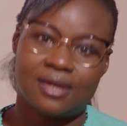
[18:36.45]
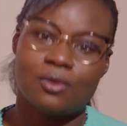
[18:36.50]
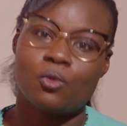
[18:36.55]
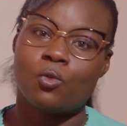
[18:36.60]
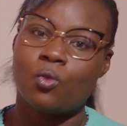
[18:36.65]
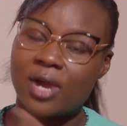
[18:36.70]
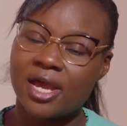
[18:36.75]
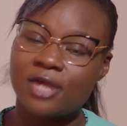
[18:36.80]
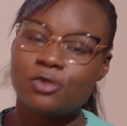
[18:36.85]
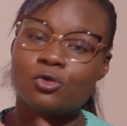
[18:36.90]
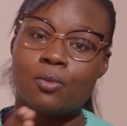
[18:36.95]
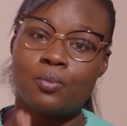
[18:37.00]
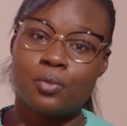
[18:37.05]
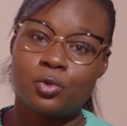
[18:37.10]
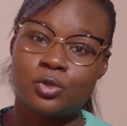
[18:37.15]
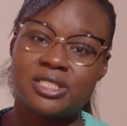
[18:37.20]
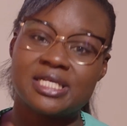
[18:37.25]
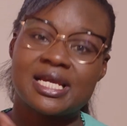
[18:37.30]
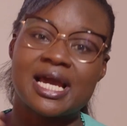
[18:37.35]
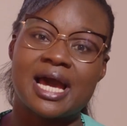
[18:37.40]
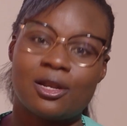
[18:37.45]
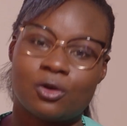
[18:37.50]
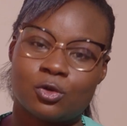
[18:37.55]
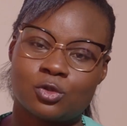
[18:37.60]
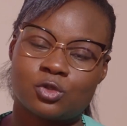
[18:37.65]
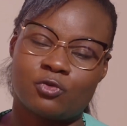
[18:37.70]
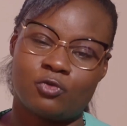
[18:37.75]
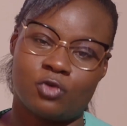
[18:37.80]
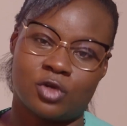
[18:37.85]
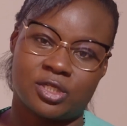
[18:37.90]
Where you're putting a
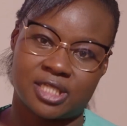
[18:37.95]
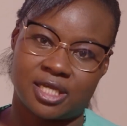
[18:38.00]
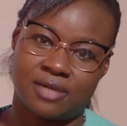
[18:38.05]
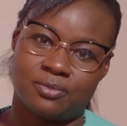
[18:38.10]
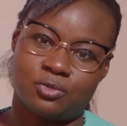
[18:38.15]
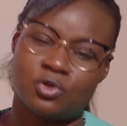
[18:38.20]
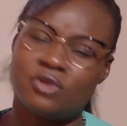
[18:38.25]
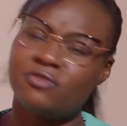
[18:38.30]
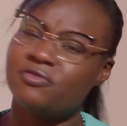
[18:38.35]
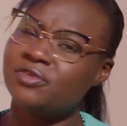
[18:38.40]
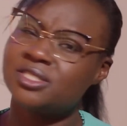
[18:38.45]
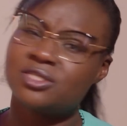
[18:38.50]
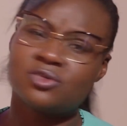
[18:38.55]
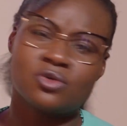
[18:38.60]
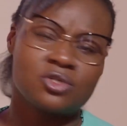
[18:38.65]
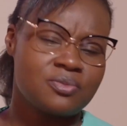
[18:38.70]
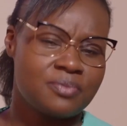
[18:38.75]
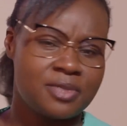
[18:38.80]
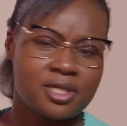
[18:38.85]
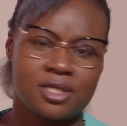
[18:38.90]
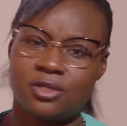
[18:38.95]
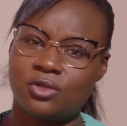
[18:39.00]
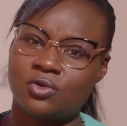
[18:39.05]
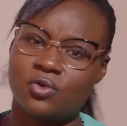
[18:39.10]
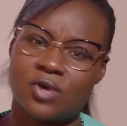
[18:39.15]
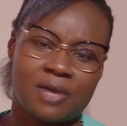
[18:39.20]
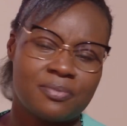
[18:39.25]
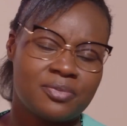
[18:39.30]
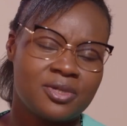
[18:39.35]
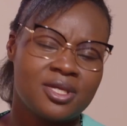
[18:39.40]
lot of your time to. If it's not making you
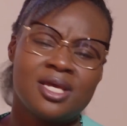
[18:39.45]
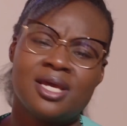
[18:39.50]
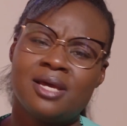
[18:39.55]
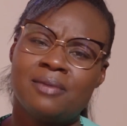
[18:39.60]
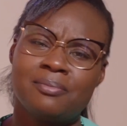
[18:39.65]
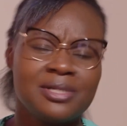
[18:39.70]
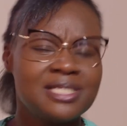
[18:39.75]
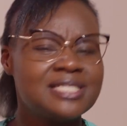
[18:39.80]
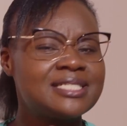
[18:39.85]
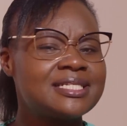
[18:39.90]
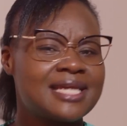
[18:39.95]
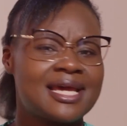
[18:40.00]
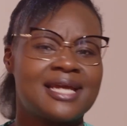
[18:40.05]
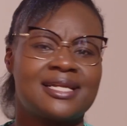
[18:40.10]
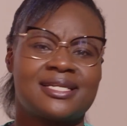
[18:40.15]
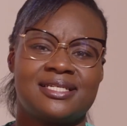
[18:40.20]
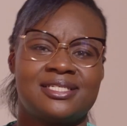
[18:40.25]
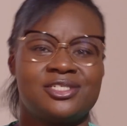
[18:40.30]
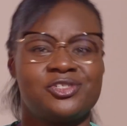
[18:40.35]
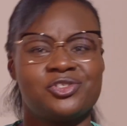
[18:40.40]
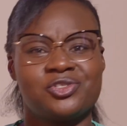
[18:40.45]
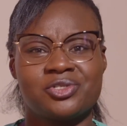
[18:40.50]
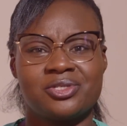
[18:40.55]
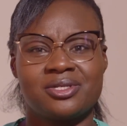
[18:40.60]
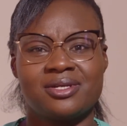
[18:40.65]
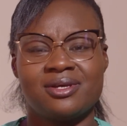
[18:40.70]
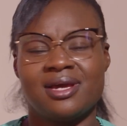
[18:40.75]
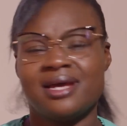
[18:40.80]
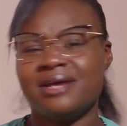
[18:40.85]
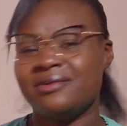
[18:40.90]
happy, please rearrange
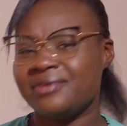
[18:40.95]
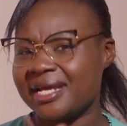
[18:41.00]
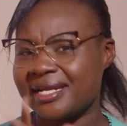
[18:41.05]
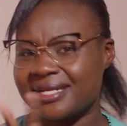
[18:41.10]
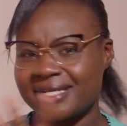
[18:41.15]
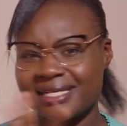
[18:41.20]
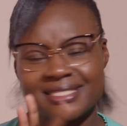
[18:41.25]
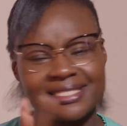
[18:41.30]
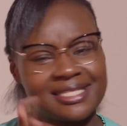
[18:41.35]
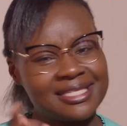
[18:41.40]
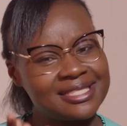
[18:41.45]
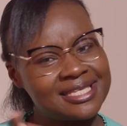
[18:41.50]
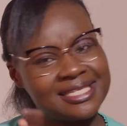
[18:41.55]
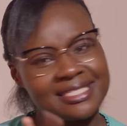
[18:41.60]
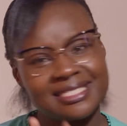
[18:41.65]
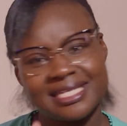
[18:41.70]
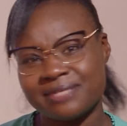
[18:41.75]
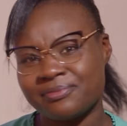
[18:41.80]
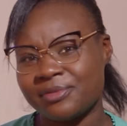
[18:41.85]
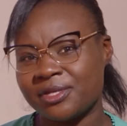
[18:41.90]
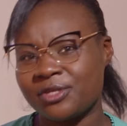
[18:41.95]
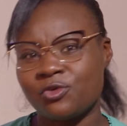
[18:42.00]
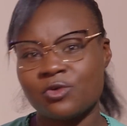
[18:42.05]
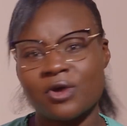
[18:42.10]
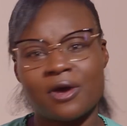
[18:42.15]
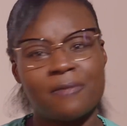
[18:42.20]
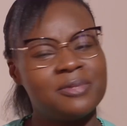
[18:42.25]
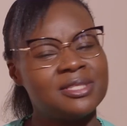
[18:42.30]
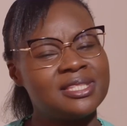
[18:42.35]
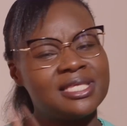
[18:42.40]
the things that make you
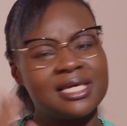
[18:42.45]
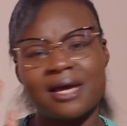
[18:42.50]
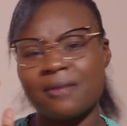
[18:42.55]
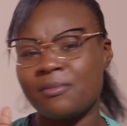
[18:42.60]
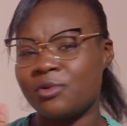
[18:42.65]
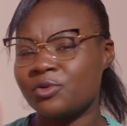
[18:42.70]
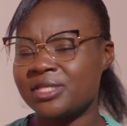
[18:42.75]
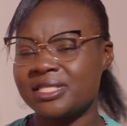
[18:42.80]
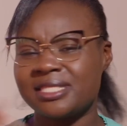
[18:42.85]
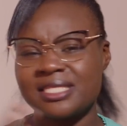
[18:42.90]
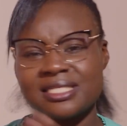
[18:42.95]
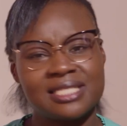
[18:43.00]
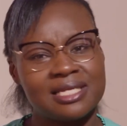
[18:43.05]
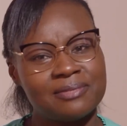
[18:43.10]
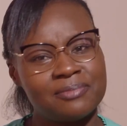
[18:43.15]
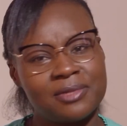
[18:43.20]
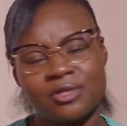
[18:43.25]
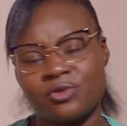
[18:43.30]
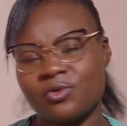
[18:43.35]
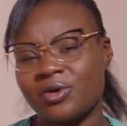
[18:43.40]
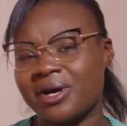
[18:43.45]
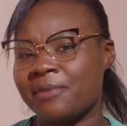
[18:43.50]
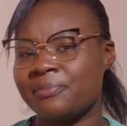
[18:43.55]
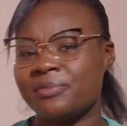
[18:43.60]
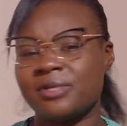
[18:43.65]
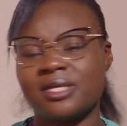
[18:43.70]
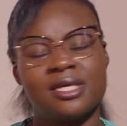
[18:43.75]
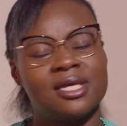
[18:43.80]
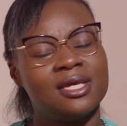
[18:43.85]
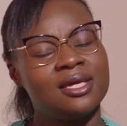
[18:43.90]
happy. Think about the things that make you
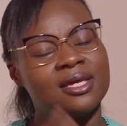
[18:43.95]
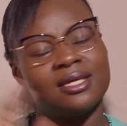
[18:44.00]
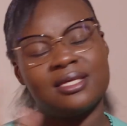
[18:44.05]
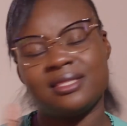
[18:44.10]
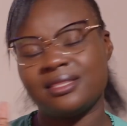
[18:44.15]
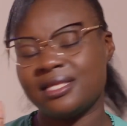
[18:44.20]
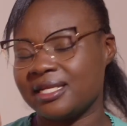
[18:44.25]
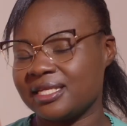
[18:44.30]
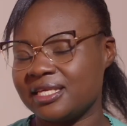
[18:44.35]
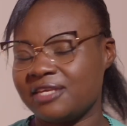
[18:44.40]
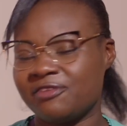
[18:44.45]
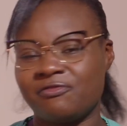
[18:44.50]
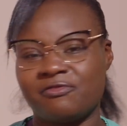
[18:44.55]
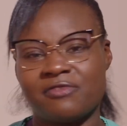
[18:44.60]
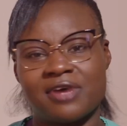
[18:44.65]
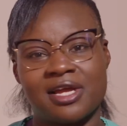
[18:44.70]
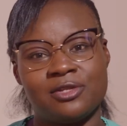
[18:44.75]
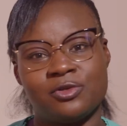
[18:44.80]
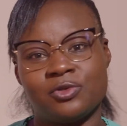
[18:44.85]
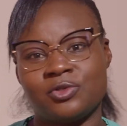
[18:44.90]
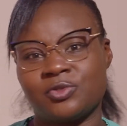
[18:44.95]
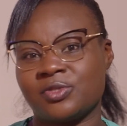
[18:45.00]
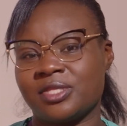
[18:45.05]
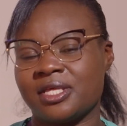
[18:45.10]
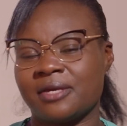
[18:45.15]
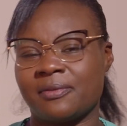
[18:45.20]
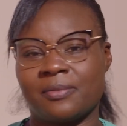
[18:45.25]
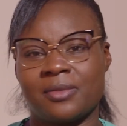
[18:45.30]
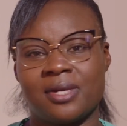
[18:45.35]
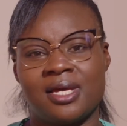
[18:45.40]
happy, then give value to
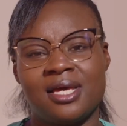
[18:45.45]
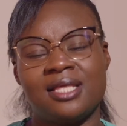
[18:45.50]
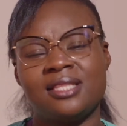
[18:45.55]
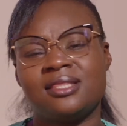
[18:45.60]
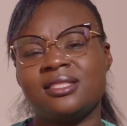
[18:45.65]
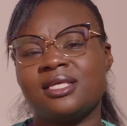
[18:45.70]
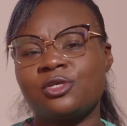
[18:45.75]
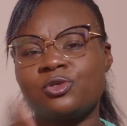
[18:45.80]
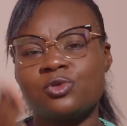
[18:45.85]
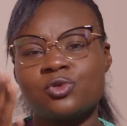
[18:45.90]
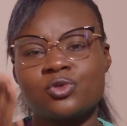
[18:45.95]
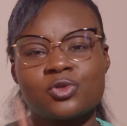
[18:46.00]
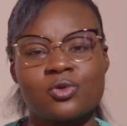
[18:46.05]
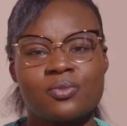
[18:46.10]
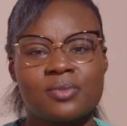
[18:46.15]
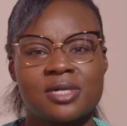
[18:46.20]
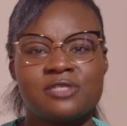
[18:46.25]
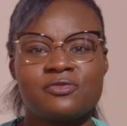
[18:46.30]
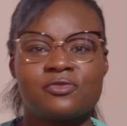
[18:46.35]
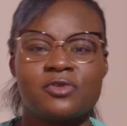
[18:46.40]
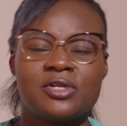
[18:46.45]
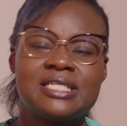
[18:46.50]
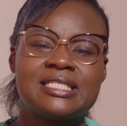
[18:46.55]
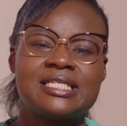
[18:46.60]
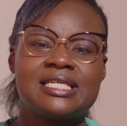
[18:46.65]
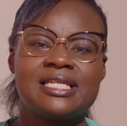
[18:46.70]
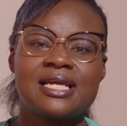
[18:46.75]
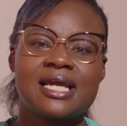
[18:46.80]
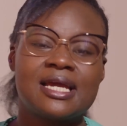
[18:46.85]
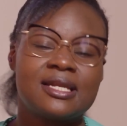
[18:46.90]
them. Thank you so much for listening.